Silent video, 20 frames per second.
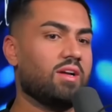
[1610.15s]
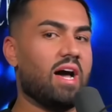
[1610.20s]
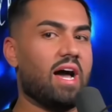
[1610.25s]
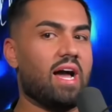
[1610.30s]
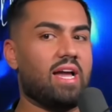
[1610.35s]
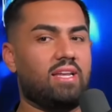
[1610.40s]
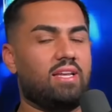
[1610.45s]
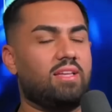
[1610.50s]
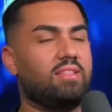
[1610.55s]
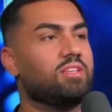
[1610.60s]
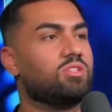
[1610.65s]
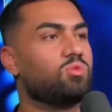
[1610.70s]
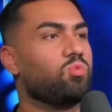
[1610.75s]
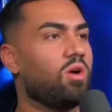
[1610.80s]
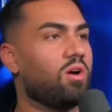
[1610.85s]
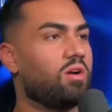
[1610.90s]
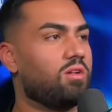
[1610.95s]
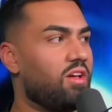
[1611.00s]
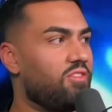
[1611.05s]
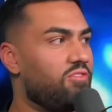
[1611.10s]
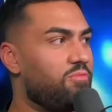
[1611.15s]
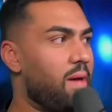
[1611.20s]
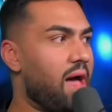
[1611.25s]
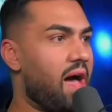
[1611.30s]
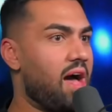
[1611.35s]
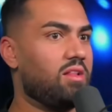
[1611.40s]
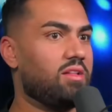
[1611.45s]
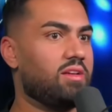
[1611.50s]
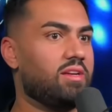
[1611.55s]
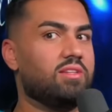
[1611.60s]
I need this work-life
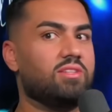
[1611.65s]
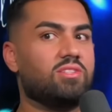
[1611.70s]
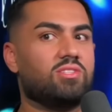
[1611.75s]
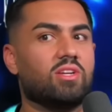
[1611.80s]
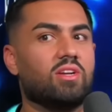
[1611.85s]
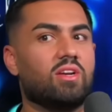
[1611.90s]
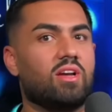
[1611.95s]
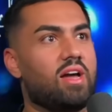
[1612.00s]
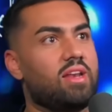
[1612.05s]
balance.